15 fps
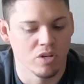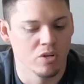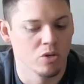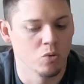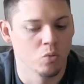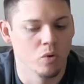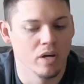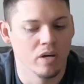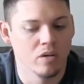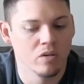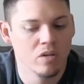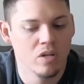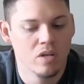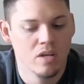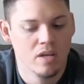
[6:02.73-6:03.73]
to do
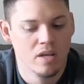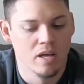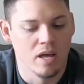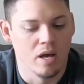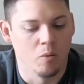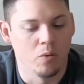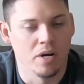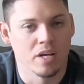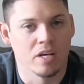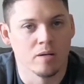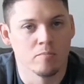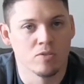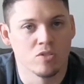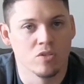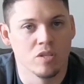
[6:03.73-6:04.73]
well when it
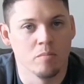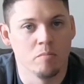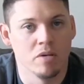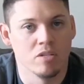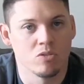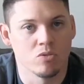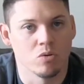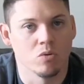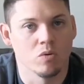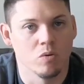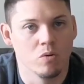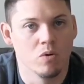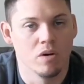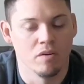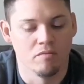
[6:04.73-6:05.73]
comes to the midsole
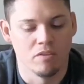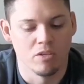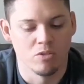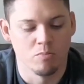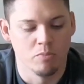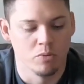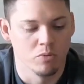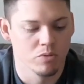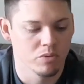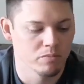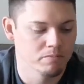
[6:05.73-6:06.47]
of this boot.